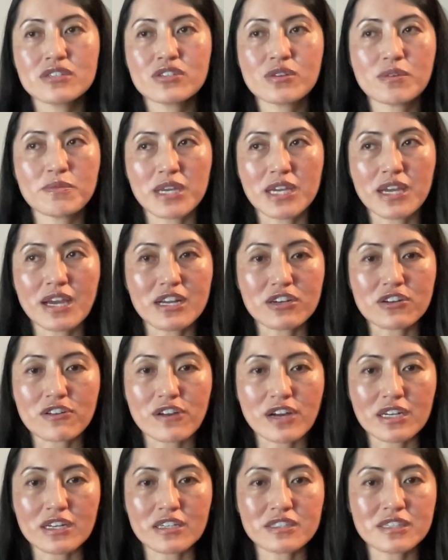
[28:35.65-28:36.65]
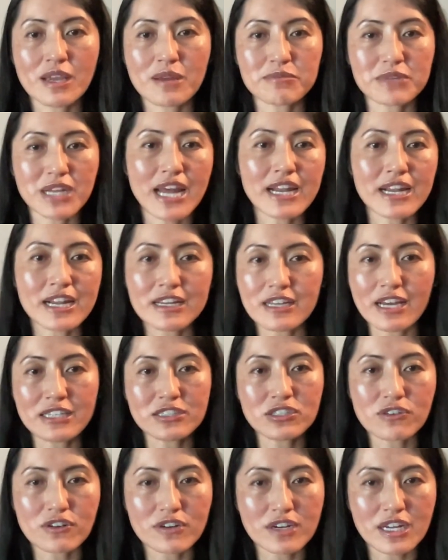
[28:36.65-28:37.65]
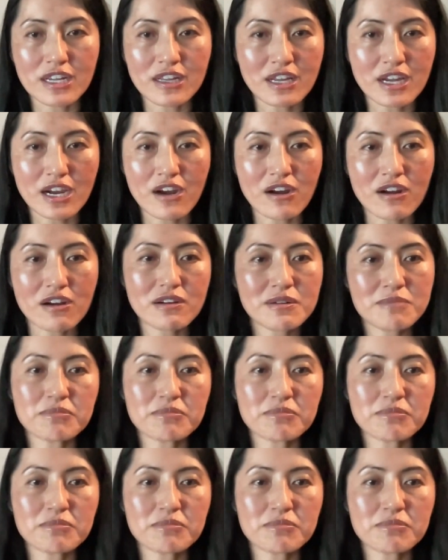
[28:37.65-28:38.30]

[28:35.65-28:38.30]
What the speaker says: to be entering the same data that's already there.